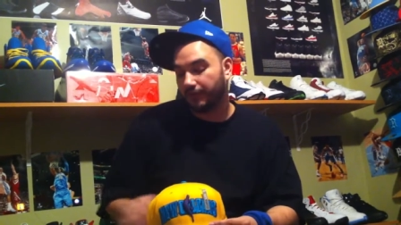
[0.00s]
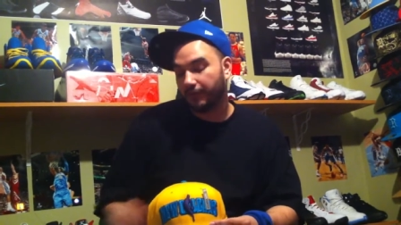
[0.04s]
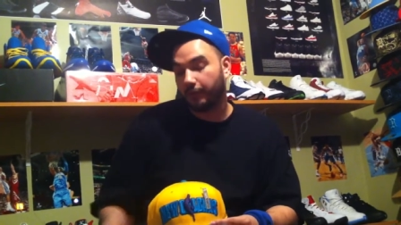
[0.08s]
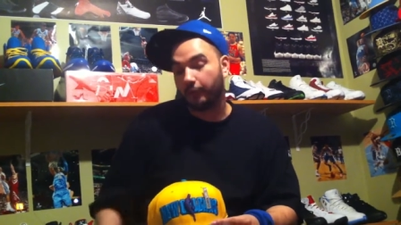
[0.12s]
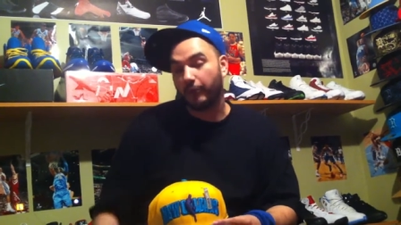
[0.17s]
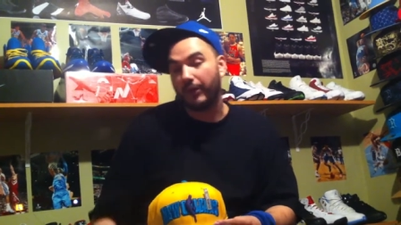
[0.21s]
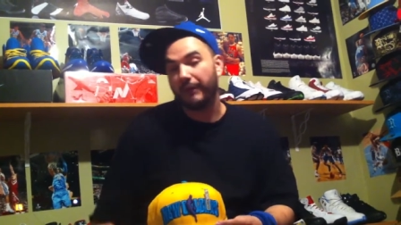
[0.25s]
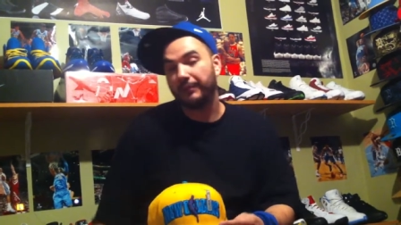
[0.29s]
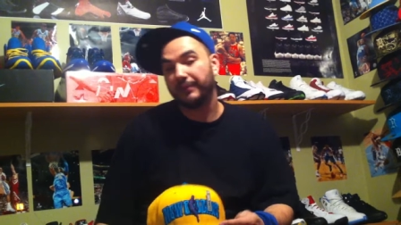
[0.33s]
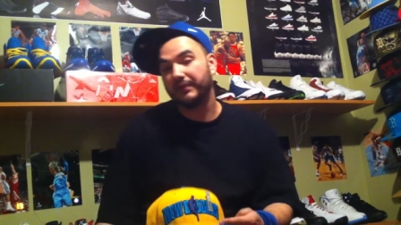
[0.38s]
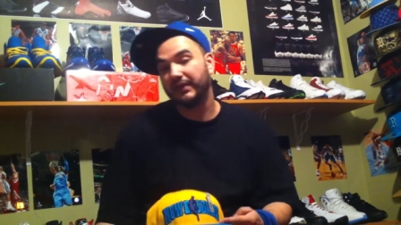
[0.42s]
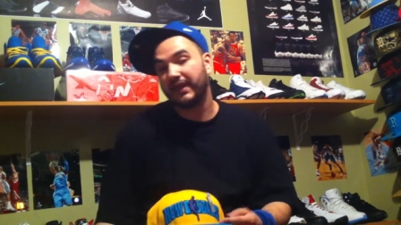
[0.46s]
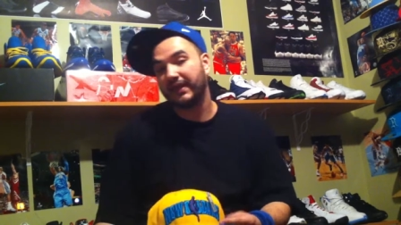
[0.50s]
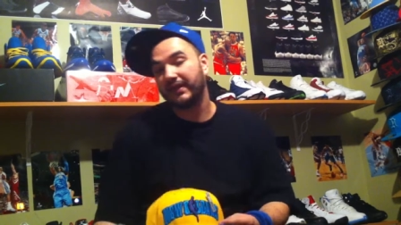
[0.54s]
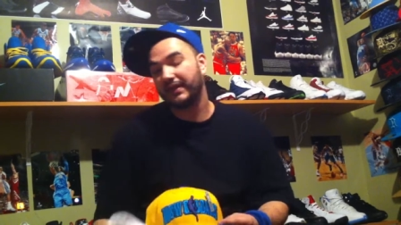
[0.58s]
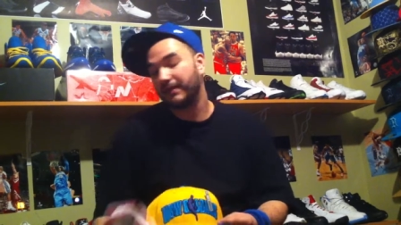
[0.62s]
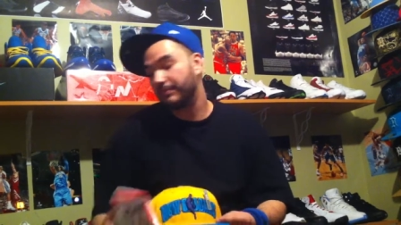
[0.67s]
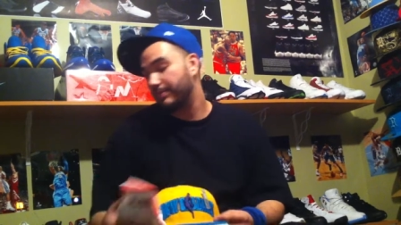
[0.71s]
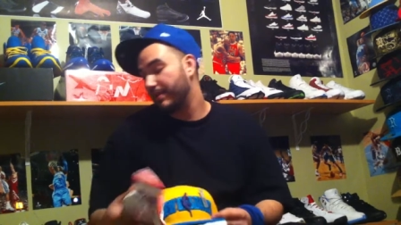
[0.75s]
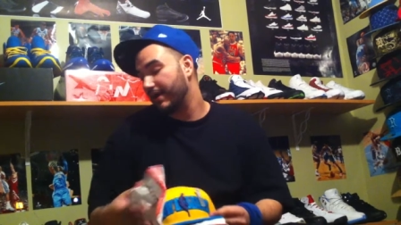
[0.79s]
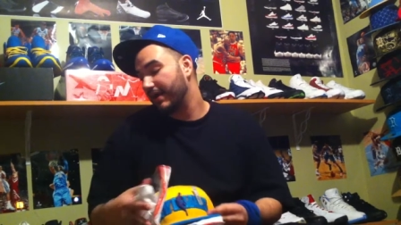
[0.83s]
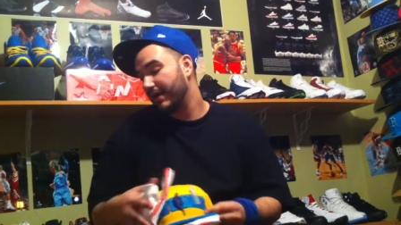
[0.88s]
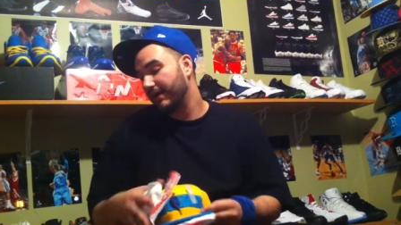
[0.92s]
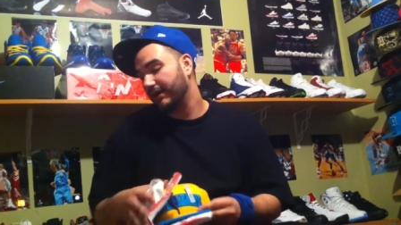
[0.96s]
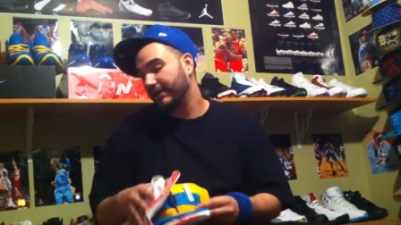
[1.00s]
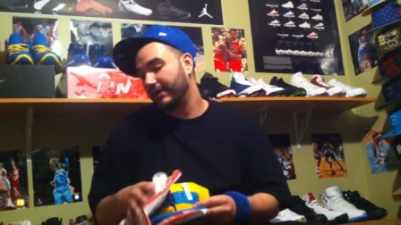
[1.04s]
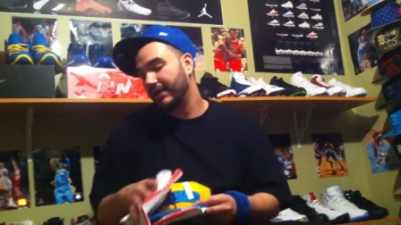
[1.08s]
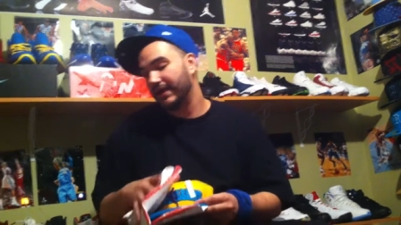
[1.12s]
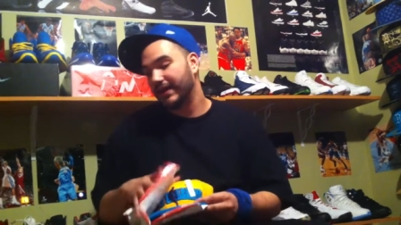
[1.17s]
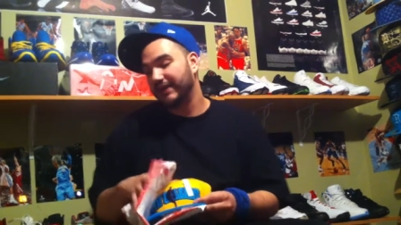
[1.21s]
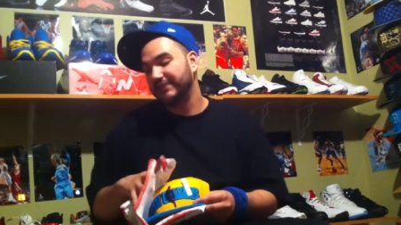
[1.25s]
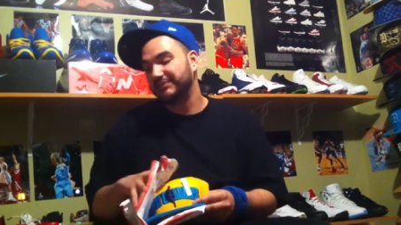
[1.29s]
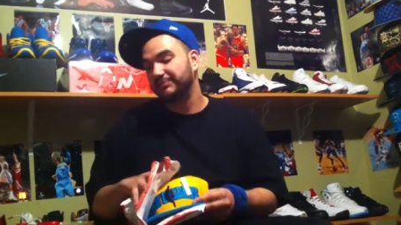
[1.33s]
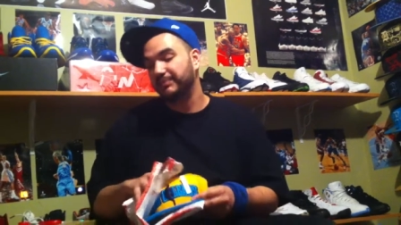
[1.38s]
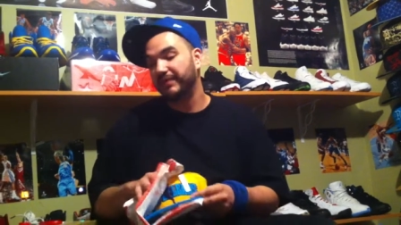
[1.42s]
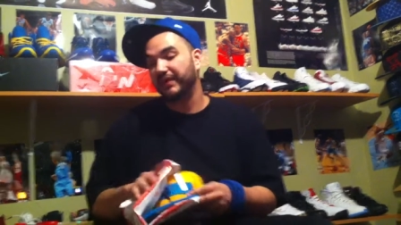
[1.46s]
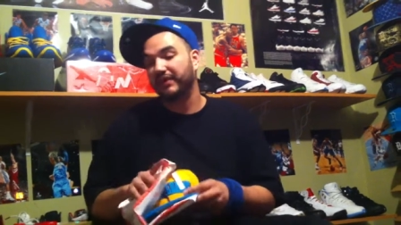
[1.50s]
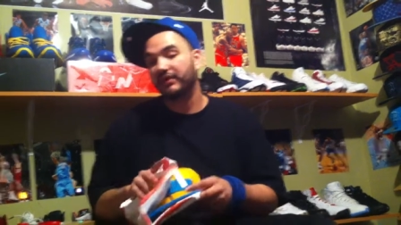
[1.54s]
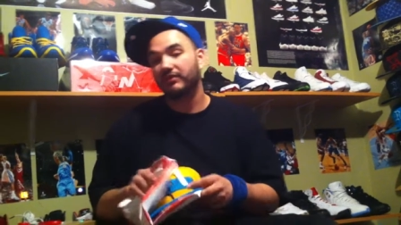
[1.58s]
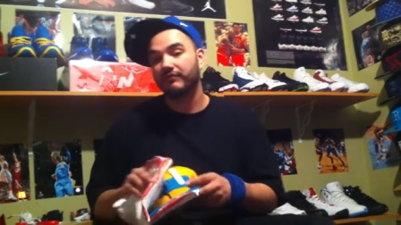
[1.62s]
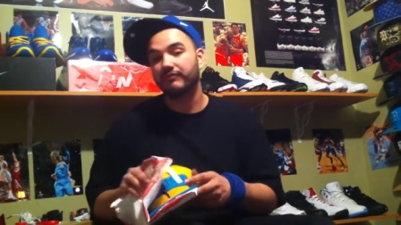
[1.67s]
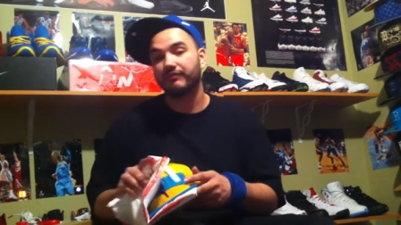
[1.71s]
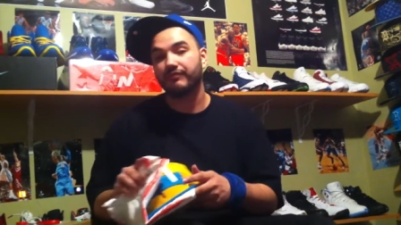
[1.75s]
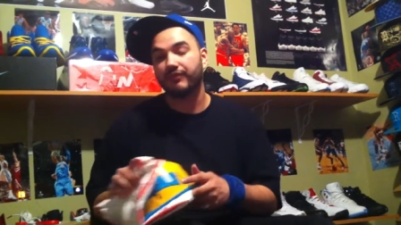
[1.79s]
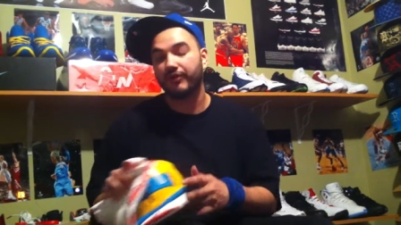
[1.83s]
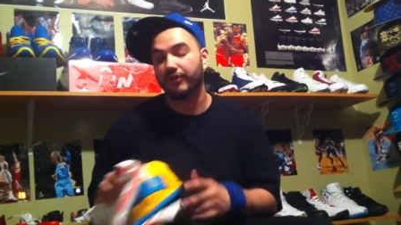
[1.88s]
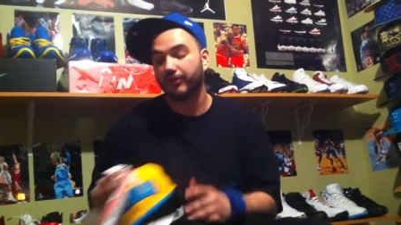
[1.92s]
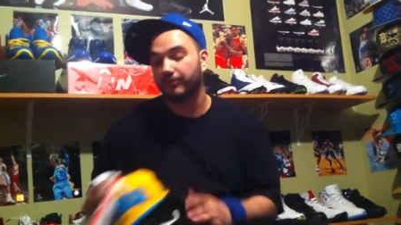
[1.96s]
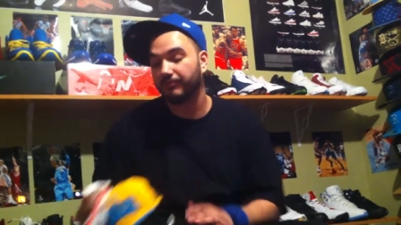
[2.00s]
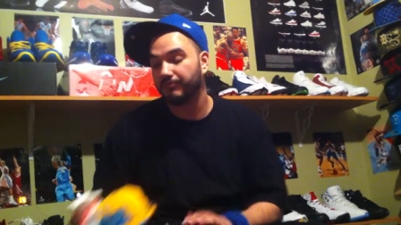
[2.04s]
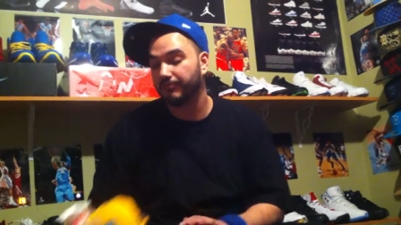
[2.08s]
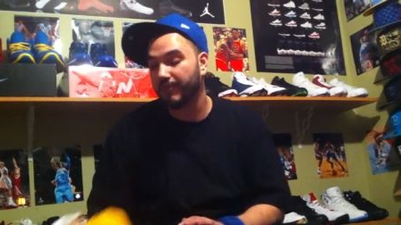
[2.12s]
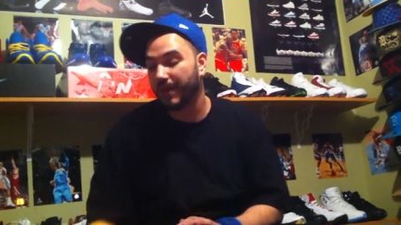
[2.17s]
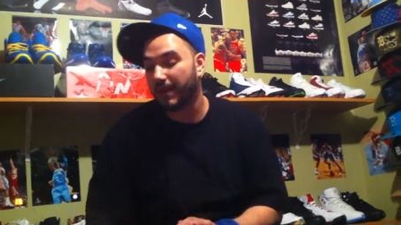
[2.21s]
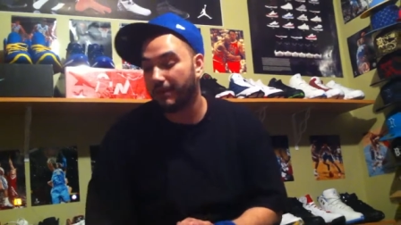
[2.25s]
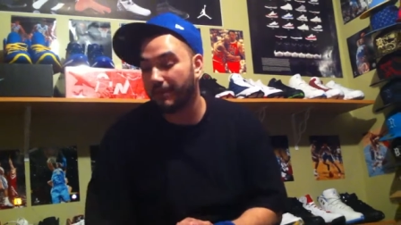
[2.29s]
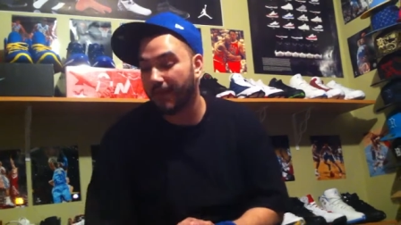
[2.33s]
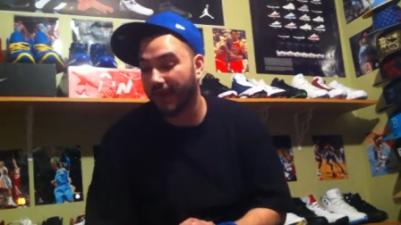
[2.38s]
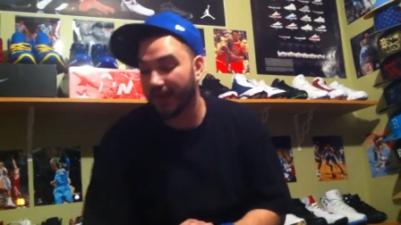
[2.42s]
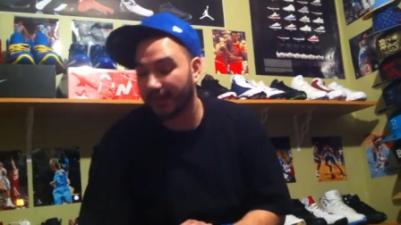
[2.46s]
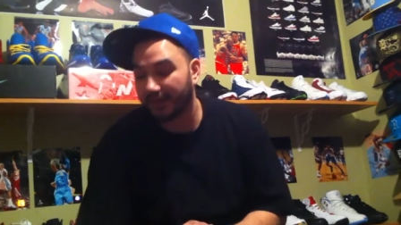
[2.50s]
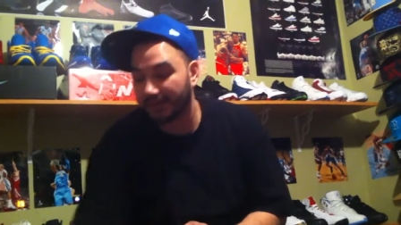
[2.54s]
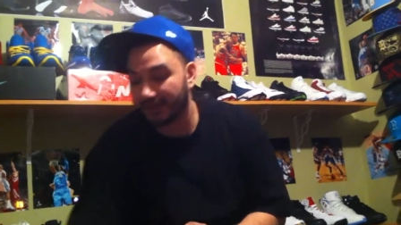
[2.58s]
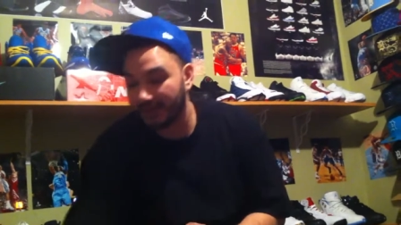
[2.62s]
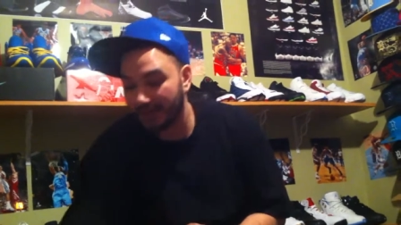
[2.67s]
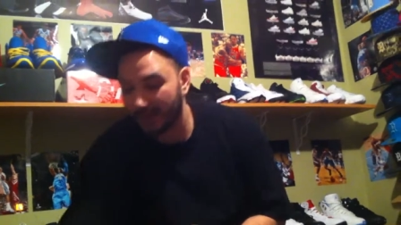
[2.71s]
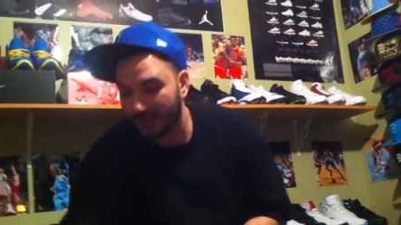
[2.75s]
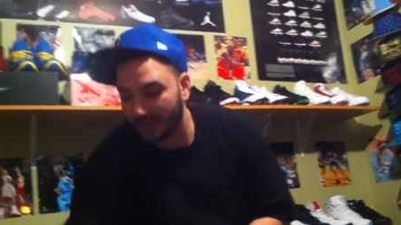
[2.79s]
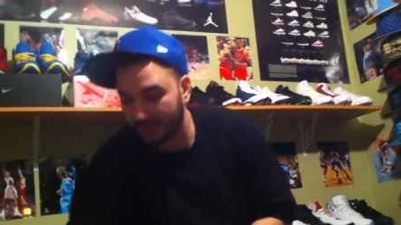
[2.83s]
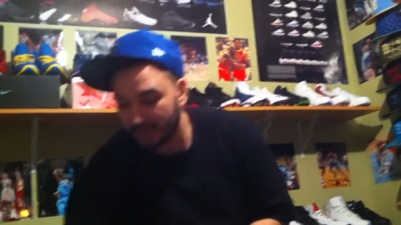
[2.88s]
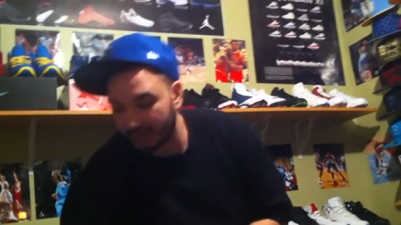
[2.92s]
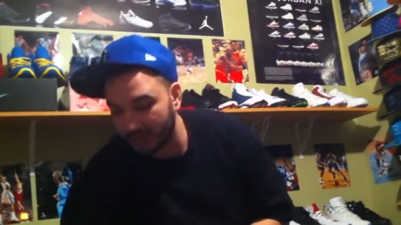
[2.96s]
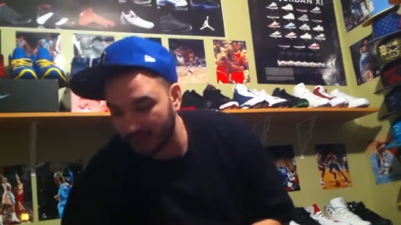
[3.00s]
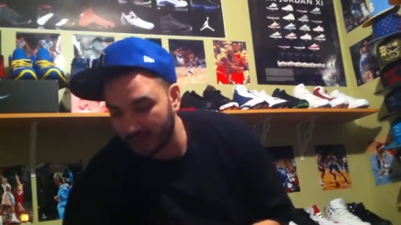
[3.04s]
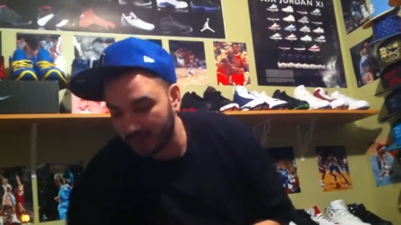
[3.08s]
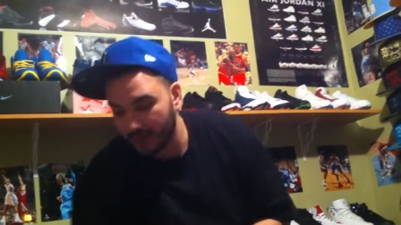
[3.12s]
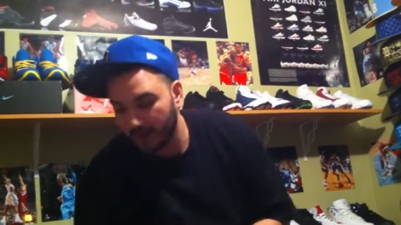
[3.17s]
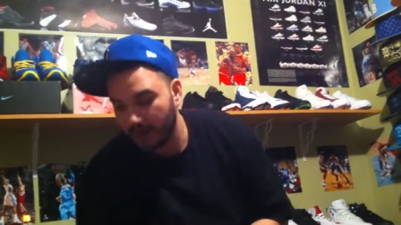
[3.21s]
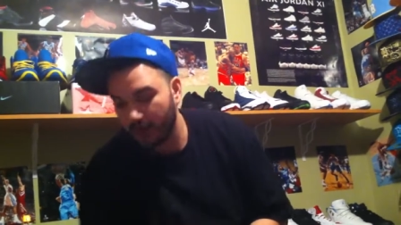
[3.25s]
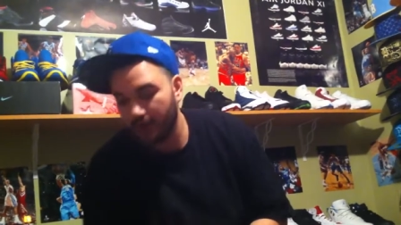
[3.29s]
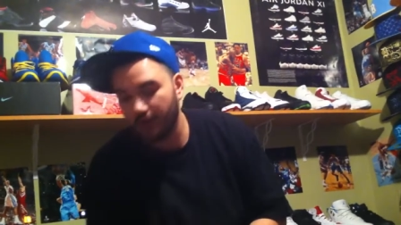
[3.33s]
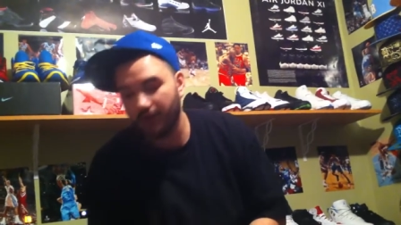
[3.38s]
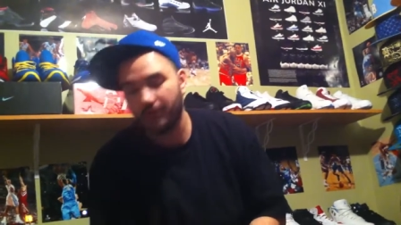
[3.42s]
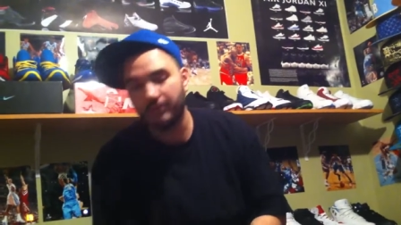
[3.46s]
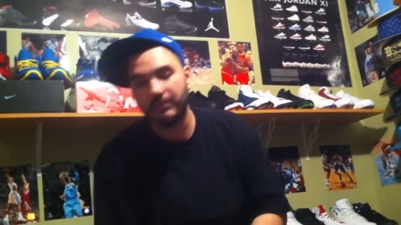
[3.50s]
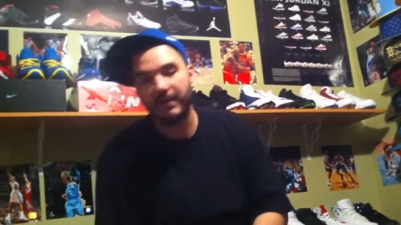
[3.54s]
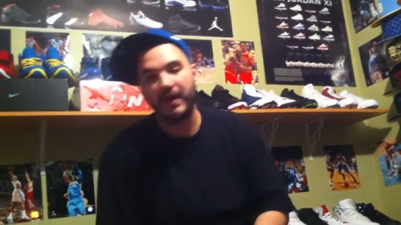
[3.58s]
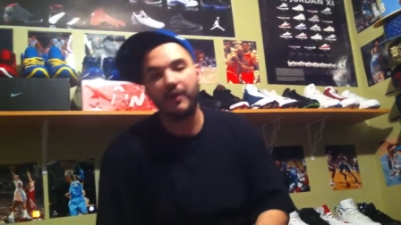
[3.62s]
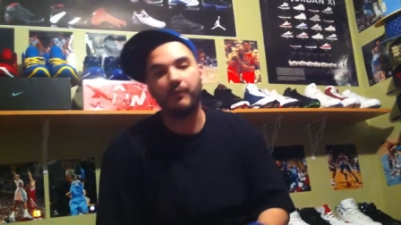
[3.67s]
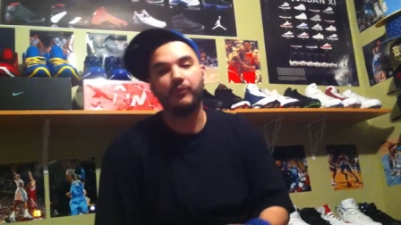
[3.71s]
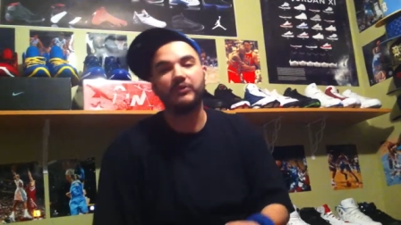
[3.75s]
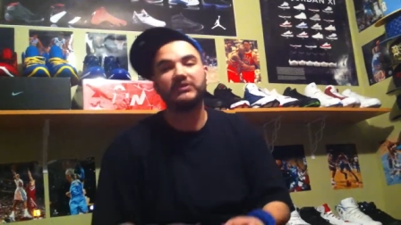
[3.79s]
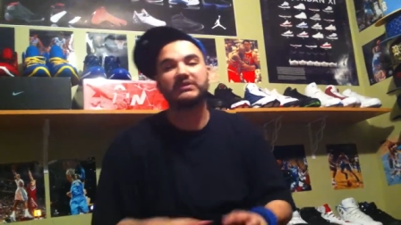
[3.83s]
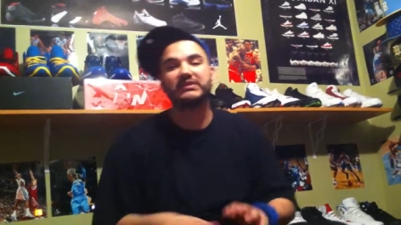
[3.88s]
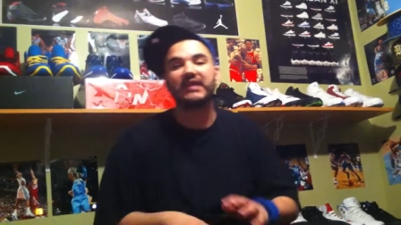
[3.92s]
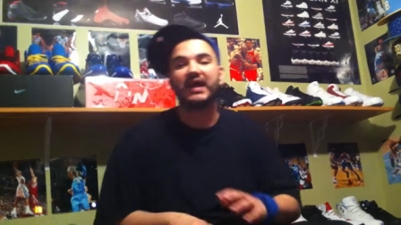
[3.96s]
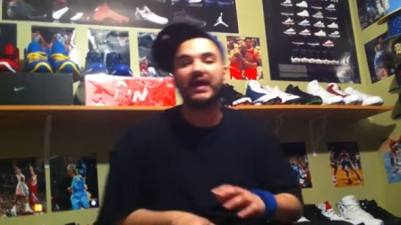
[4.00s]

the Grape and Laney pack has been confirmed by my connect. Um, I was